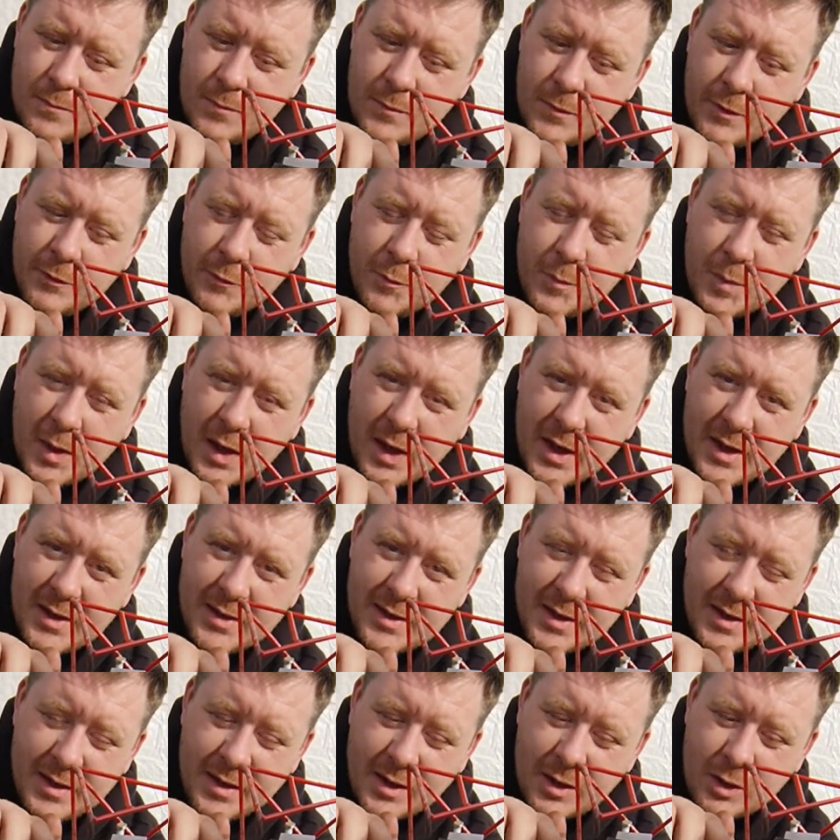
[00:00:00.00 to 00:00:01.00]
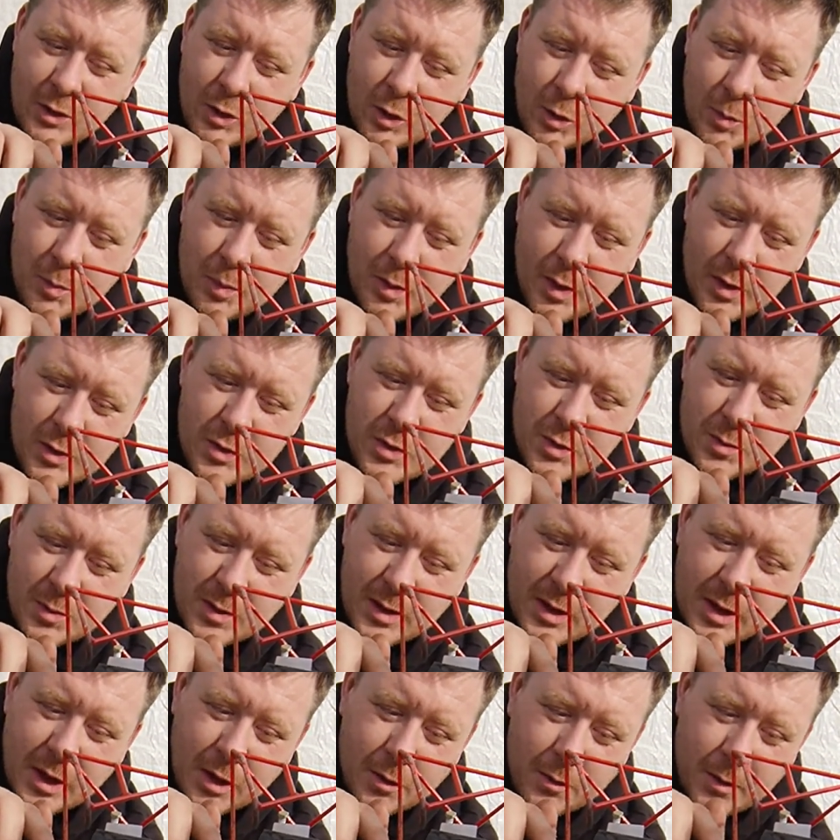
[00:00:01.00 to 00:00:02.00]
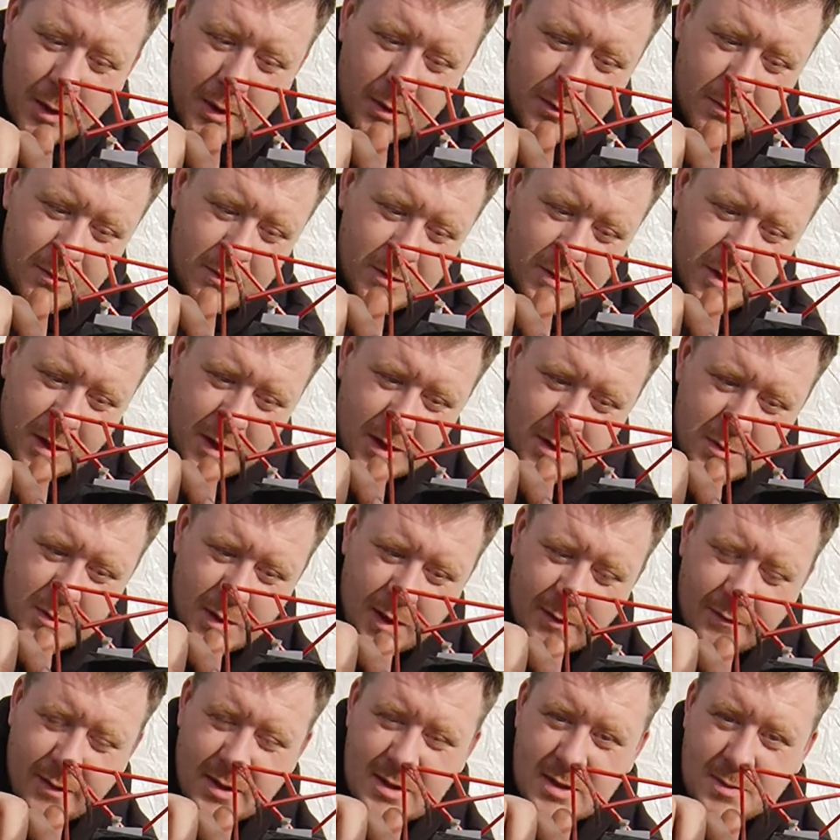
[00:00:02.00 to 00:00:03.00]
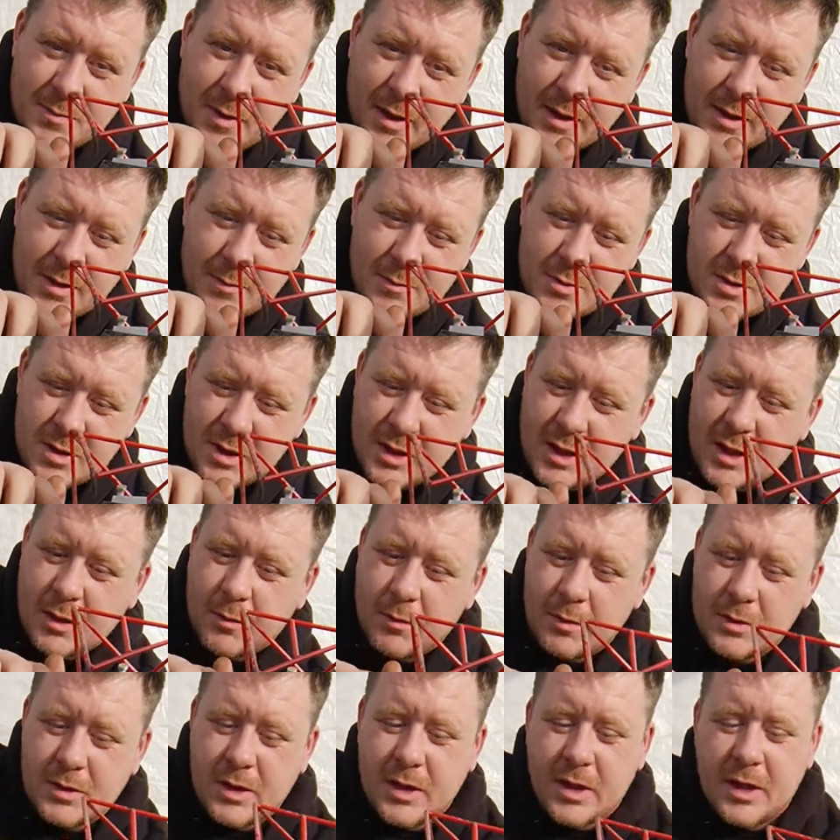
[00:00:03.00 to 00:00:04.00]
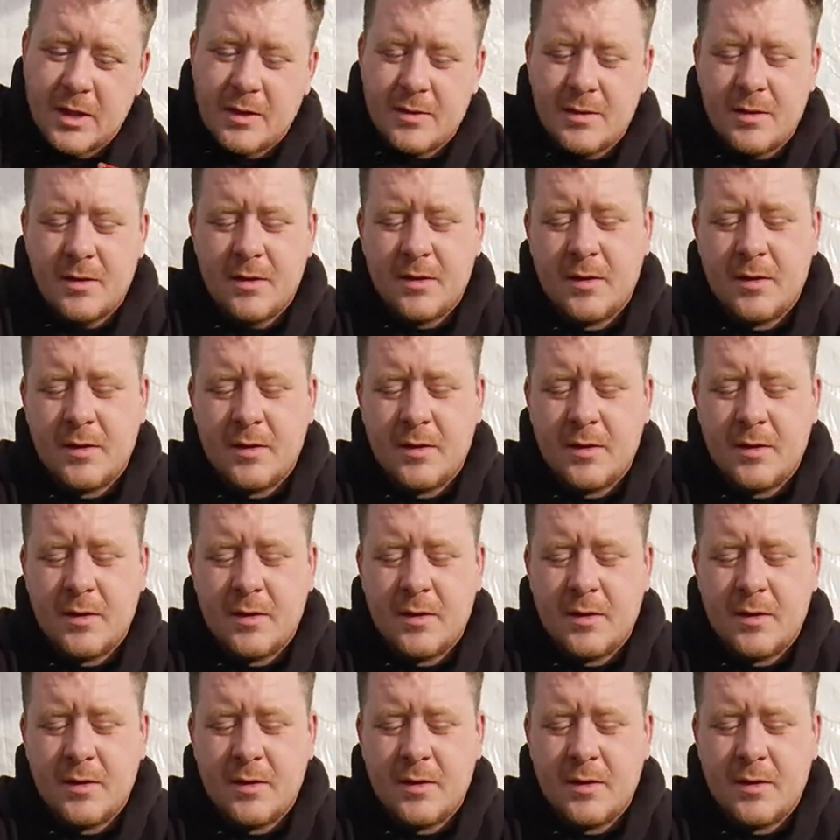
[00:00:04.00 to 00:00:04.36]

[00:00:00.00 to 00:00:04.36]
of binding that could possibly go on, so that's why I've had to make them so they go underneath.